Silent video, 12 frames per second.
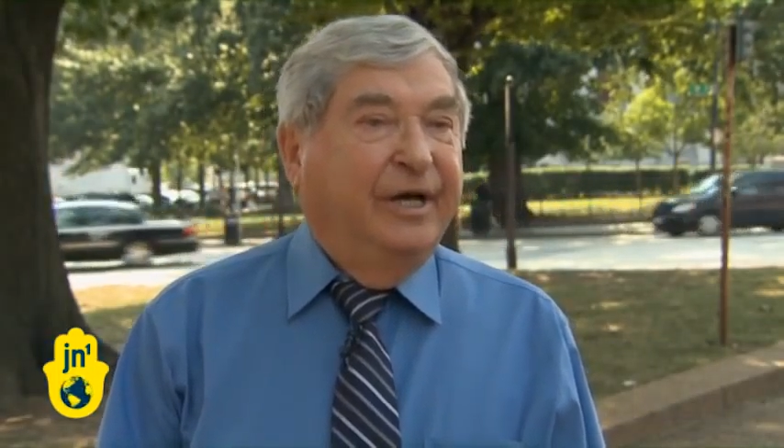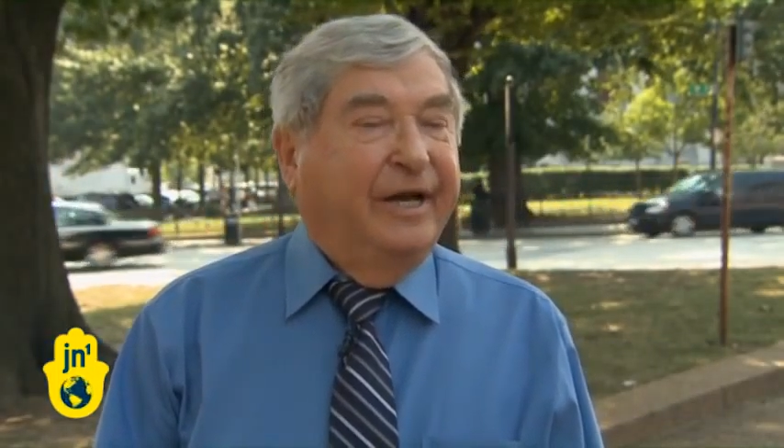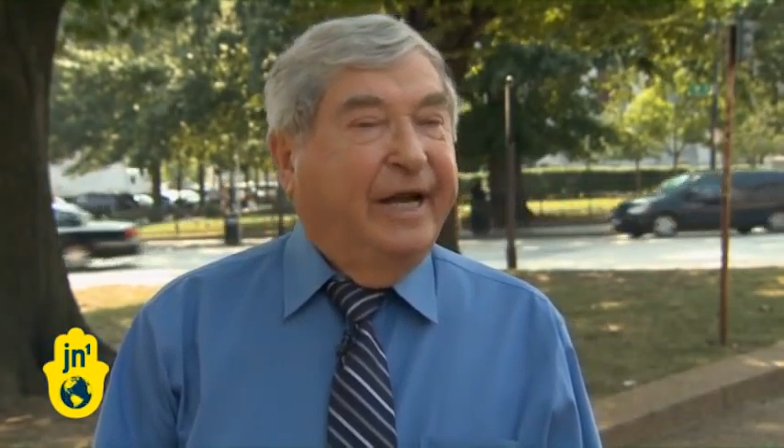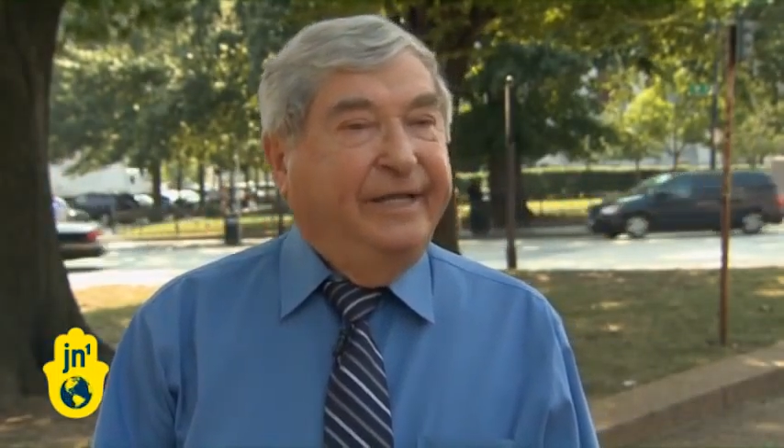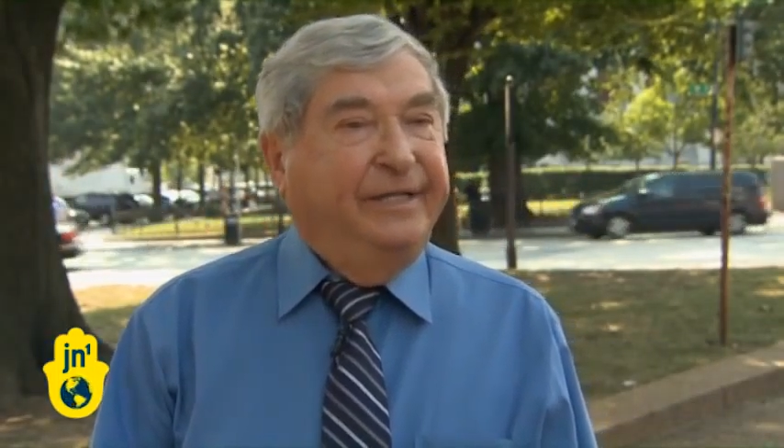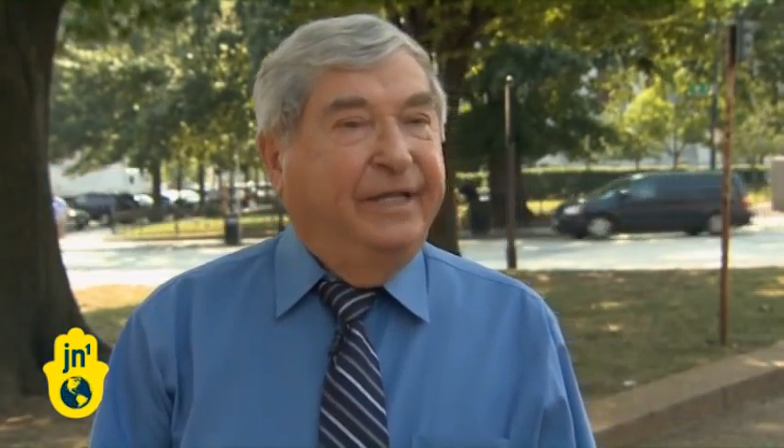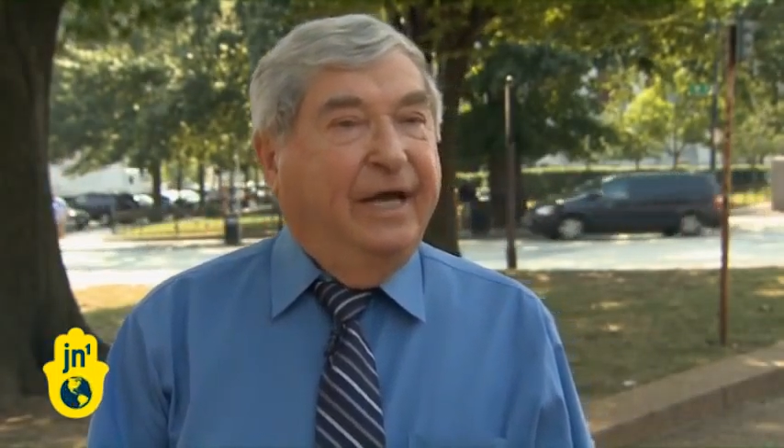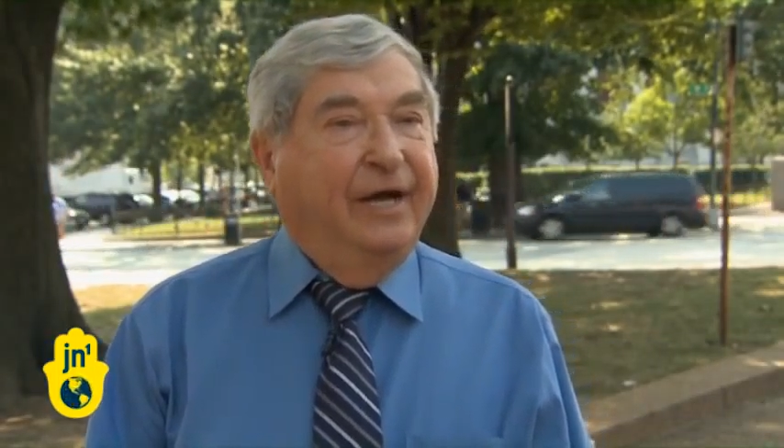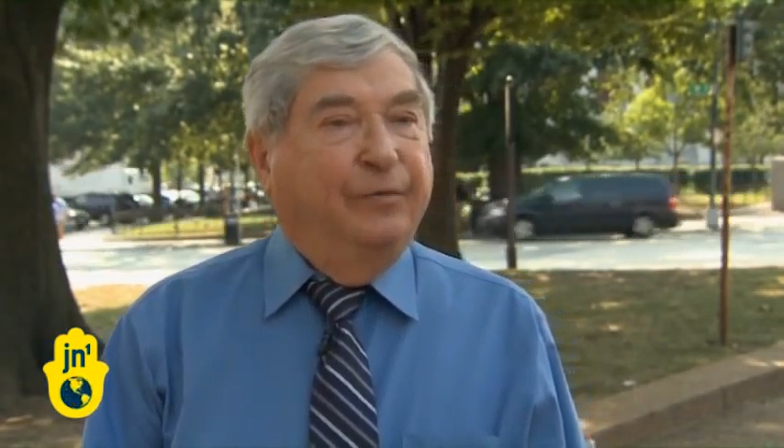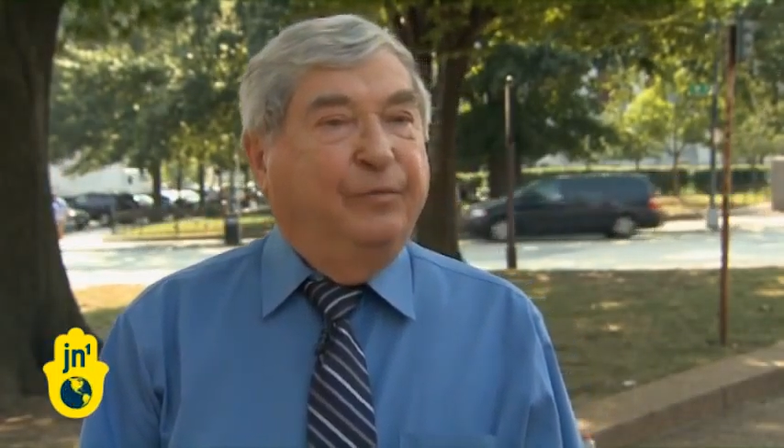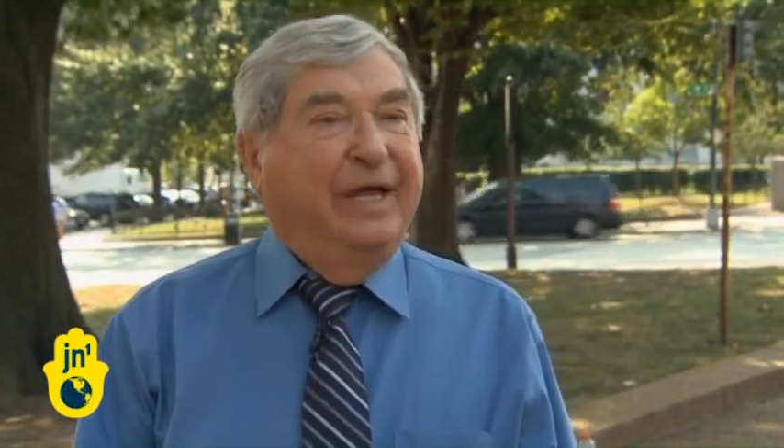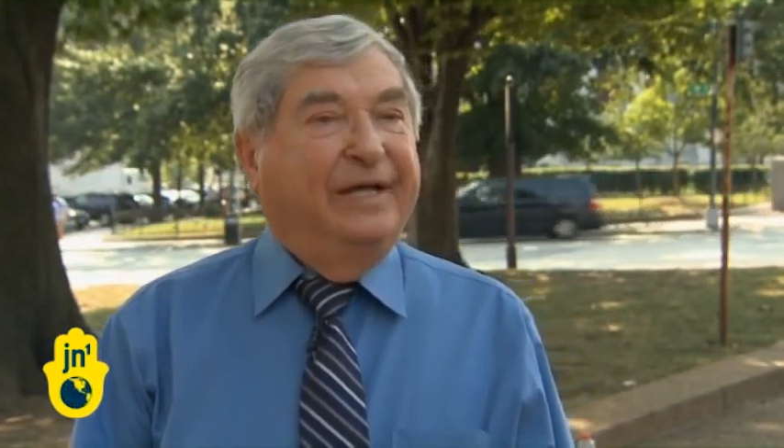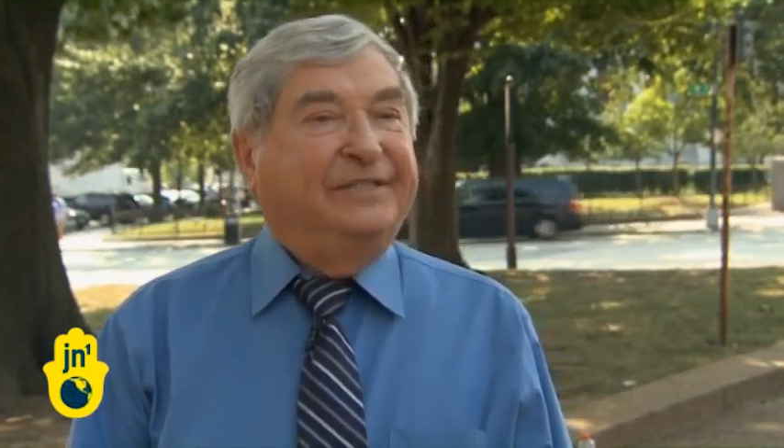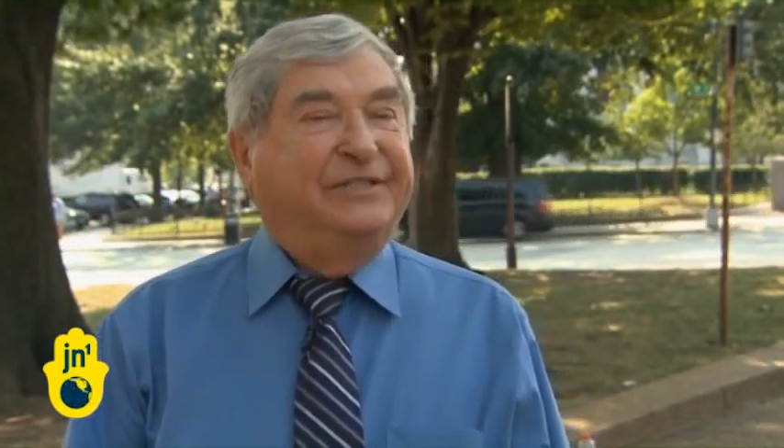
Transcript: Right now we are